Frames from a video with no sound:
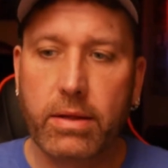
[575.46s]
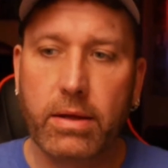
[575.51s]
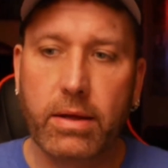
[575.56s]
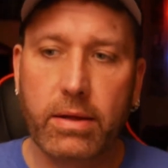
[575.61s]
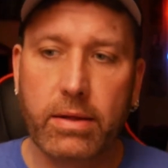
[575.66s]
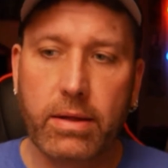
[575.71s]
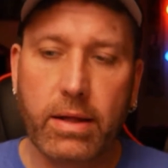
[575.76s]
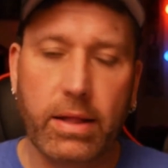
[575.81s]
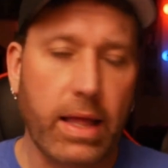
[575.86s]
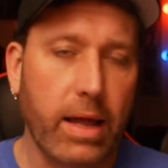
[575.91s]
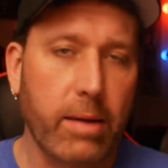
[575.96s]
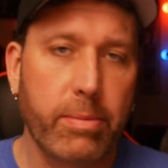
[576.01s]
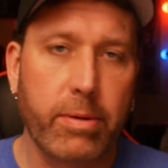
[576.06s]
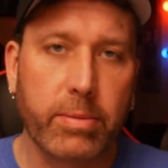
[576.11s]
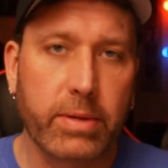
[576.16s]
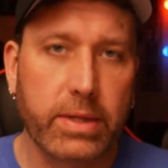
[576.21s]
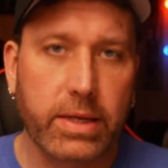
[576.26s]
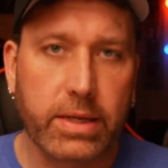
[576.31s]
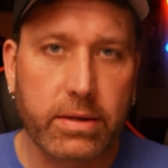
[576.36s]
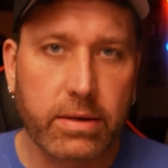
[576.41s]
A lot of
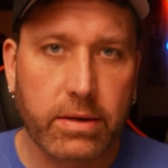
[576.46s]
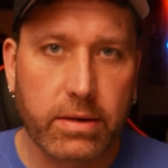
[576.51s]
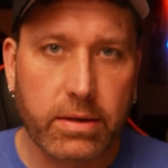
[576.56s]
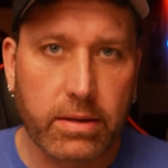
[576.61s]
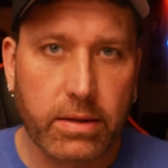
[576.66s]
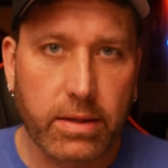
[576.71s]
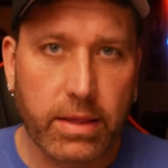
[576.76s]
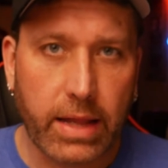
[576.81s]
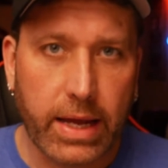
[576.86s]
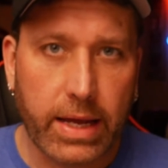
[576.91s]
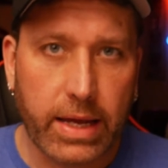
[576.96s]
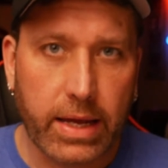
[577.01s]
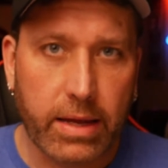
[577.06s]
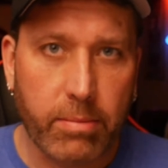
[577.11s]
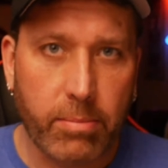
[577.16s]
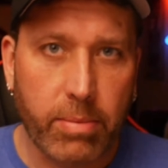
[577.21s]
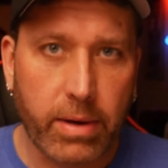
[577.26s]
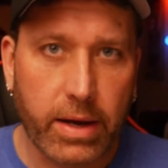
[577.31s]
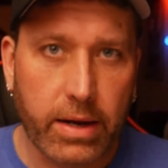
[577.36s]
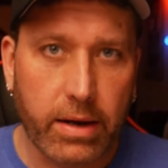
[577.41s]
people didn't like
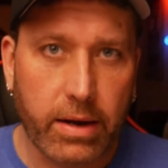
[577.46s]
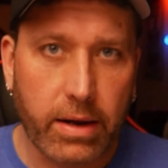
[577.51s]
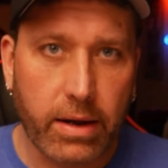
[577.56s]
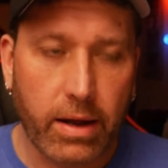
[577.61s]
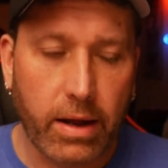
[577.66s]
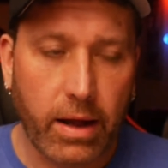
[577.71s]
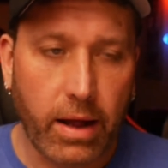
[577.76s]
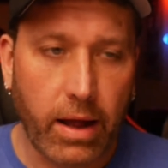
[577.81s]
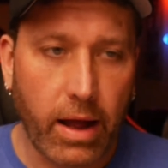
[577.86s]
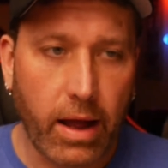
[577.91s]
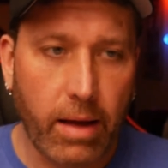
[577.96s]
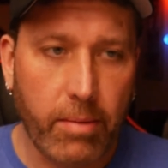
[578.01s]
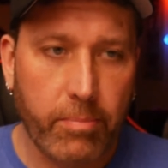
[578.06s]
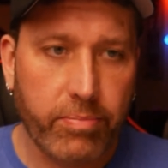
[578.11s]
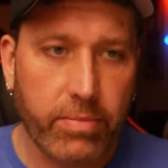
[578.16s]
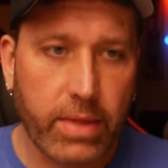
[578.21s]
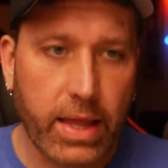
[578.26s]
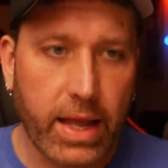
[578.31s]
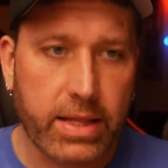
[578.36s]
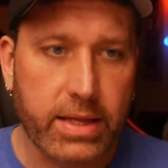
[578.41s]
it, but
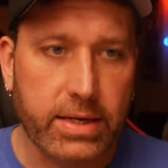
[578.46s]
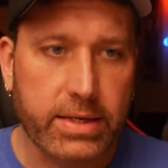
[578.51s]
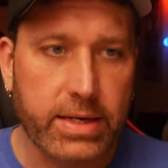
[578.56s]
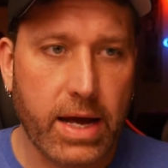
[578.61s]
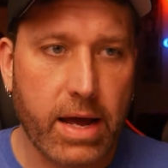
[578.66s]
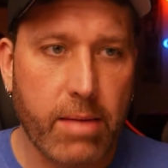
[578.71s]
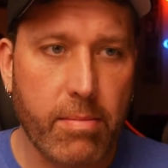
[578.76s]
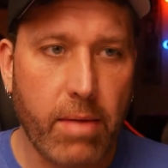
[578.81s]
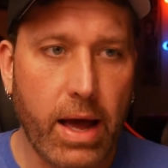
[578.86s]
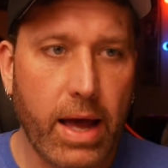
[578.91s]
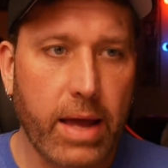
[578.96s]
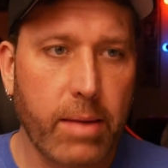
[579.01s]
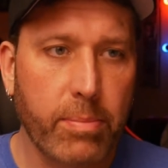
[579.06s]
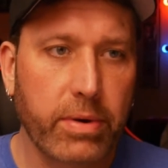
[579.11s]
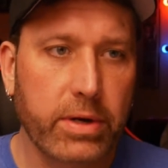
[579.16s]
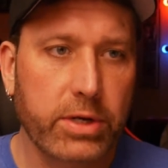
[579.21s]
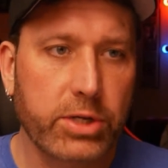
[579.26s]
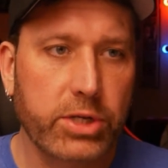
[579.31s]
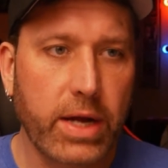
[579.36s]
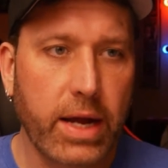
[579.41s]
at the time I
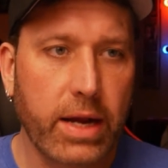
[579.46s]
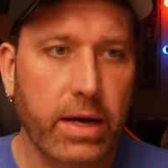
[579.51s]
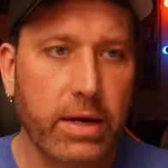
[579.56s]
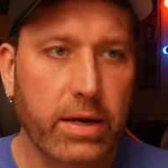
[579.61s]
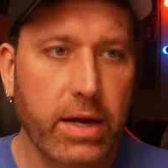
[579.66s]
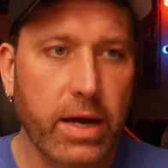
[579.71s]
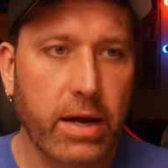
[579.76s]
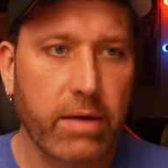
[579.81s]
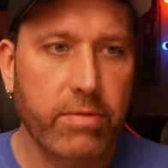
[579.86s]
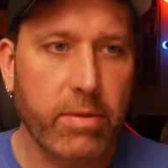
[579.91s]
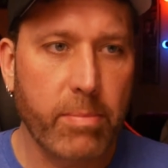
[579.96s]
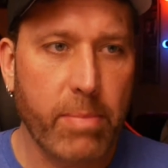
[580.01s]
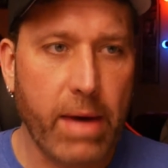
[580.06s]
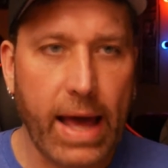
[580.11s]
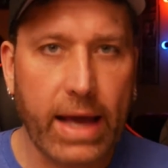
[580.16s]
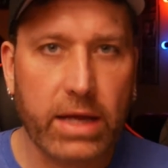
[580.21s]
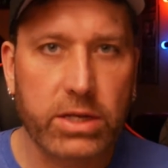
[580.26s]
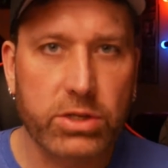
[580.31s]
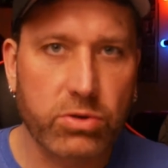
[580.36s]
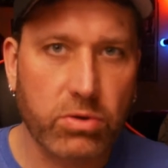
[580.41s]
appreciated kind of the
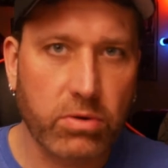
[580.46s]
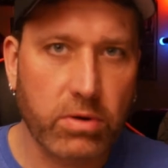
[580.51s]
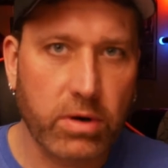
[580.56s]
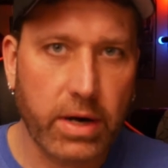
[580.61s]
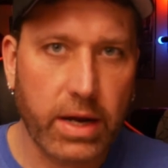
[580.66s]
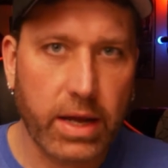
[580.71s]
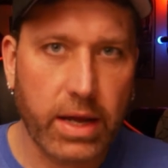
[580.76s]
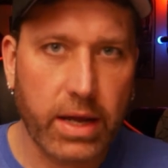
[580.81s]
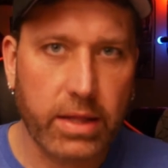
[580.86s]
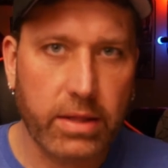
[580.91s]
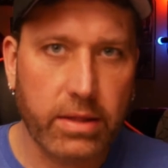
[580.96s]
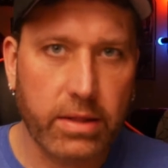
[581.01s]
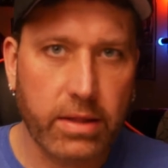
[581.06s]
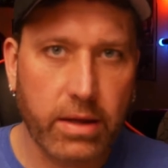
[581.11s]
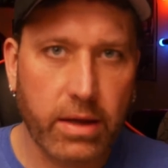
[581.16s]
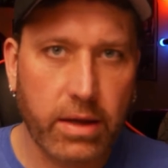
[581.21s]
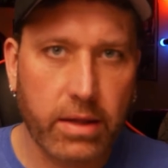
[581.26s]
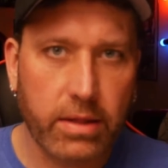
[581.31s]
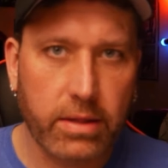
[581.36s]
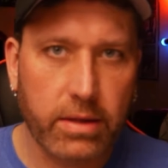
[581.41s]
backstory
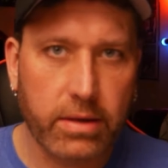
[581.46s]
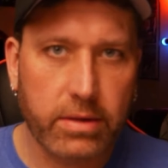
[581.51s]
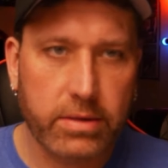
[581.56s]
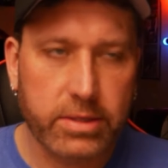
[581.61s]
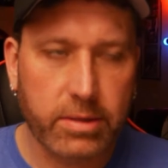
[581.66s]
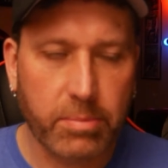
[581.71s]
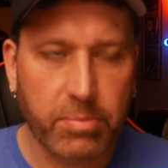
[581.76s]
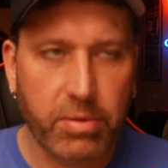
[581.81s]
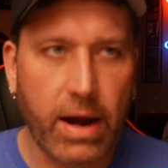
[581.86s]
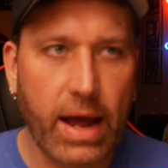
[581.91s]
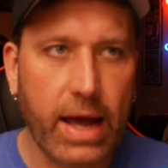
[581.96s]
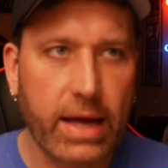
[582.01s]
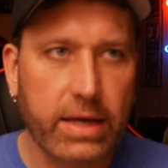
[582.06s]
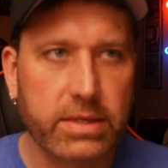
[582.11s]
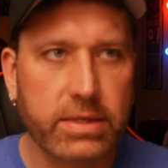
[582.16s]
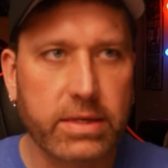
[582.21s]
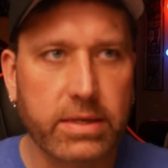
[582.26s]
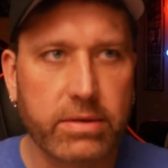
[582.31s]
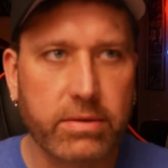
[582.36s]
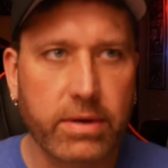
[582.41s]
and the
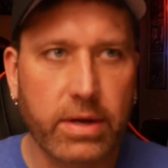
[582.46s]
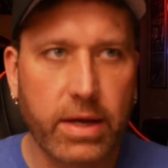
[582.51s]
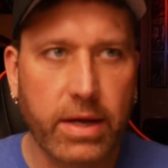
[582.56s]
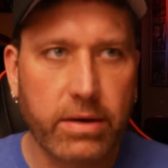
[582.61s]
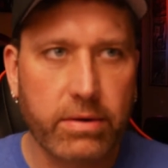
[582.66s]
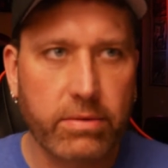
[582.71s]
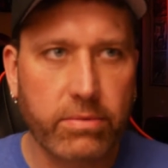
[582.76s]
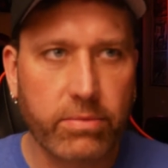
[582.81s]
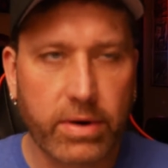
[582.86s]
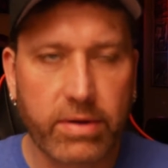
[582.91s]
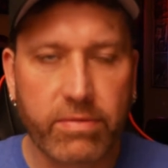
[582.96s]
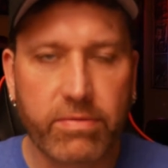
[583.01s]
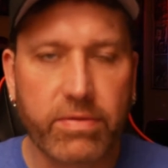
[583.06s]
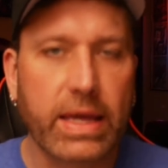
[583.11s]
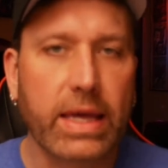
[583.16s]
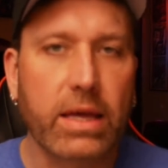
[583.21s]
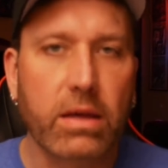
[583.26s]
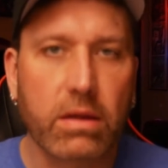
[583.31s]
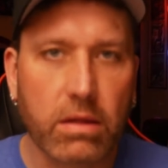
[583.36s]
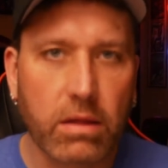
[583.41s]
surprise and
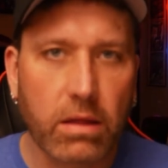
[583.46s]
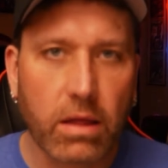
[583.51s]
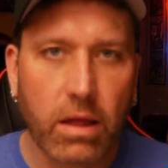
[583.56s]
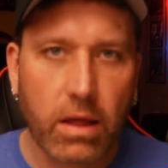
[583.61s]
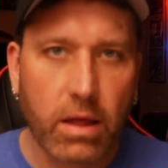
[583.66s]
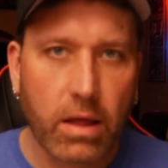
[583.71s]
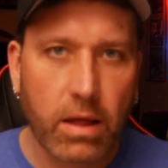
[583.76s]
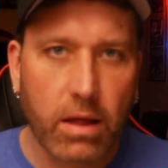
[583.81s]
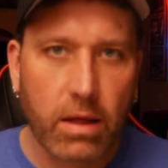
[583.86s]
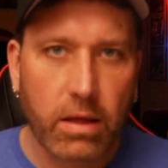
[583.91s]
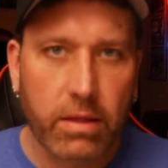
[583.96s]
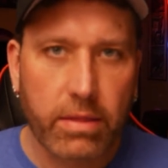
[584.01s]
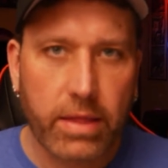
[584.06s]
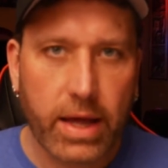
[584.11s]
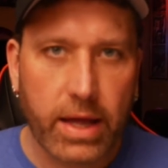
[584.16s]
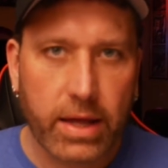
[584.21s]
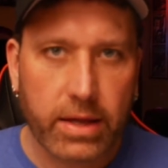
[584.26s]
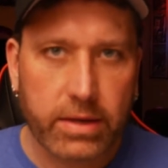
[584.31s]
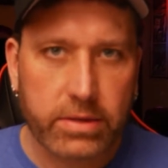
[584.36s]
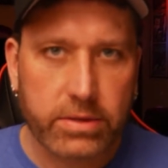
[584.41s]
reveal
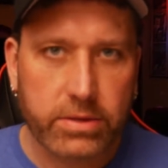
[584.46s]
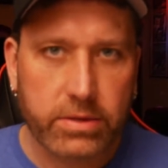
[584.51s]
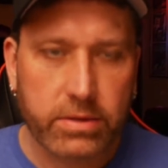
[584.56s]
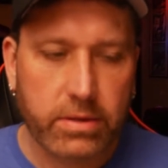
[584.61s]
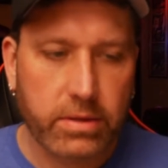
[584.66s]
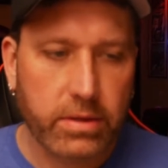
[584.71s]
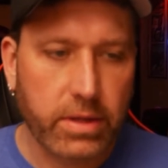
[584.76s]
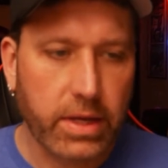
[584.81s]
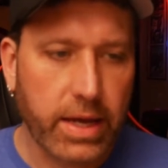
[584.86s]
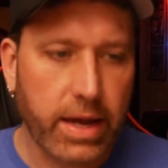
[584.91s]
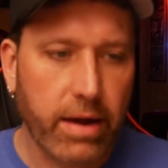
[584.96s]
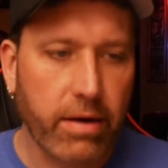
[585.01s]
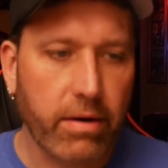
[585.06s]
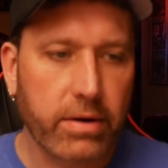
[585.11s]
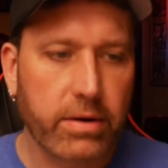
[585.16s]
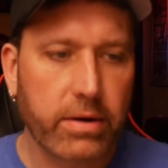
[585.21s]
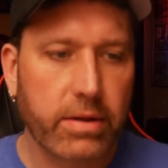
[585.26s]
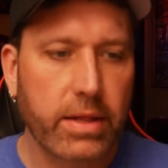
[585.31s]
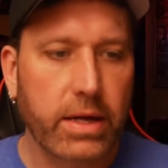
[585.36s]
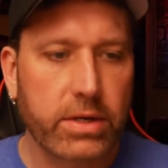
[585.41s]
that the
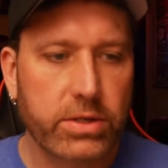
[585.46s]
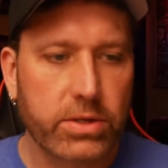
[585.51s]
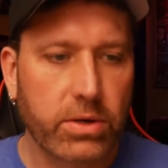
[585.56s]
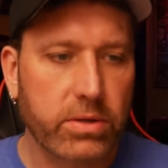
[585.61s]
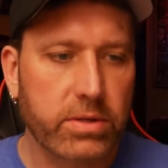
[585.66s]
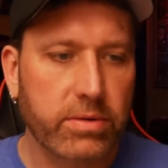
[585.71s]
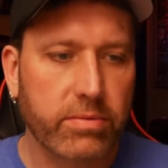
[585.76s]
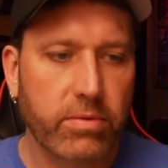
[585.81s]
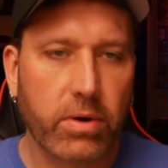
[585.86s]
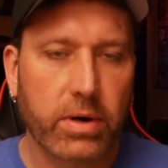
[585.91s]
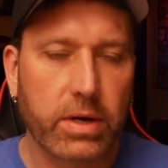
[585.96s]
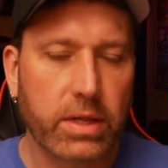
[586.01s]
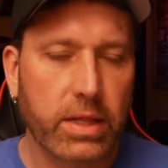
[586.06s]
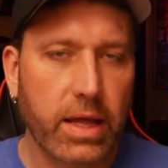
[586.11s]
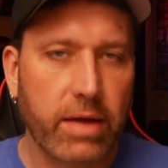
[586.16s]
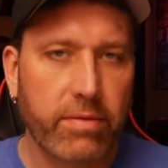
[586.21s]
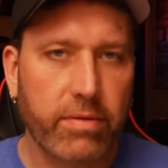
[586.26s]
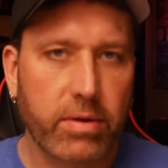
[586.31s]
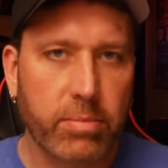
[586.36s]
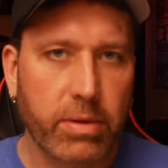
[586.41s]
character that Joseph
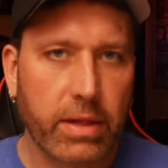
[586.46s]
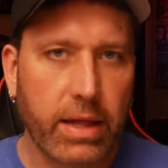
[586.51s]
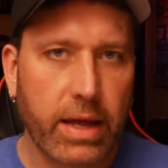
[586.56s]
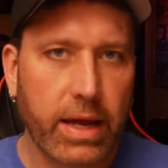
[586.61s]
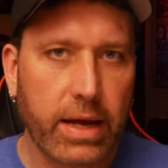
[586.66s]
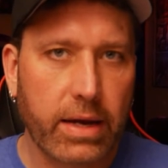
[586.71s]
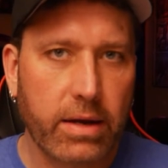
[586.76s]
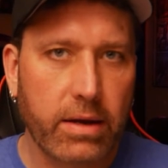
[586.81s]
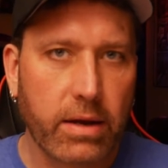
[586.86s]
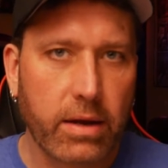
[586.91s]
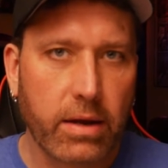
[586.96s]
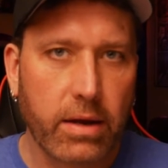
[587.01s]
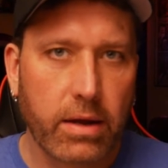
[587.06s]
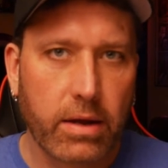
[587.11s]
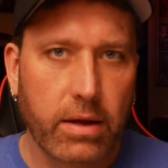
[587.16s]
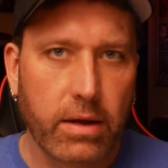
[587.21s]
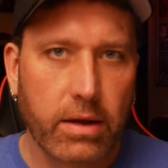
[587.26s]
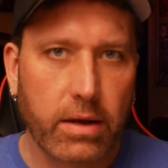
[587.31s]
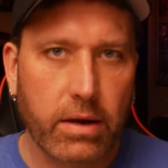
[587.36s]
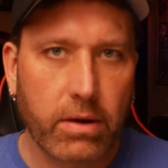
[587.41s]
Gordon-Levitt played,
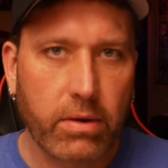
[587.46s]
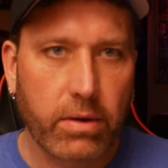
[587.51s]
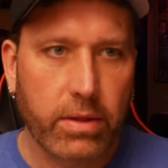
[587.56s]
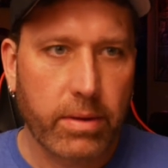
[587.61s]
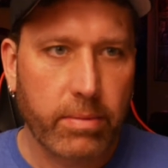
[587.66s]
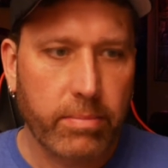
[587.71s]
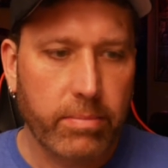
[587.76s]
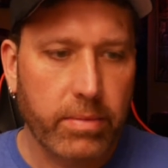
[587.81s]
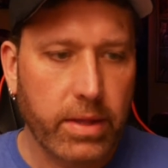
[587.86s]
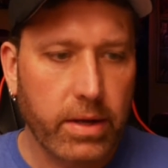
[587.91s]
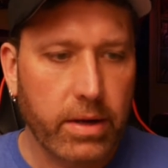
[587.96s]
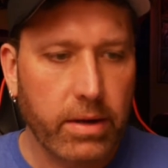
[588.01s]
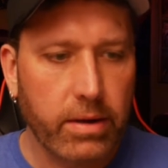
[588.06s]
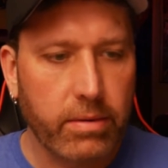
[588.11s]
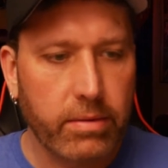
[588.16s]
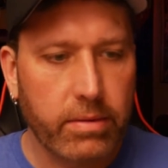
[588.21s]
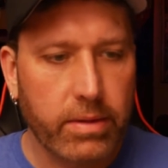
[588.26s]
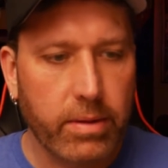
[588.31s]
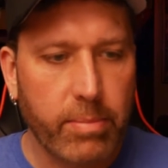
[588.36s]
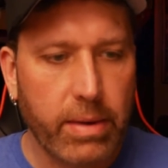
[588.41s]

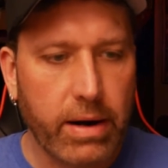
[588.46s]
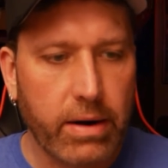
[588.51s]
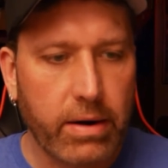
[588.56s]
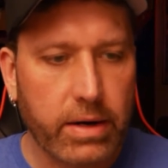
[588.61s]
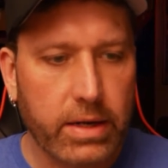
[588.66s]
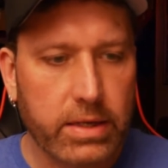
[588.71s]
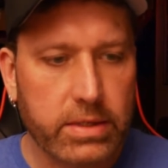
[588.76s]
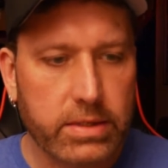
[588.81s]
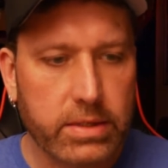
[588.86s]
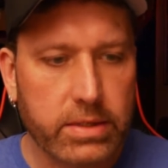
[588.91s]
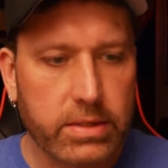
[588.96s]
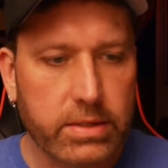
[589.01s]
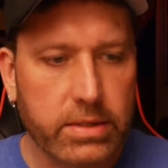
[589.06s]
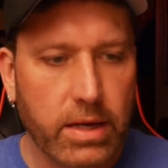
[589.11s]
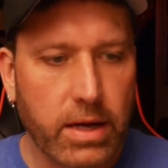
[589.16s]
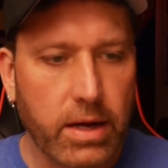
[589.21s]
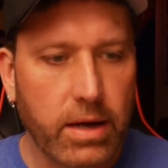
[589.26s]
the Baroness's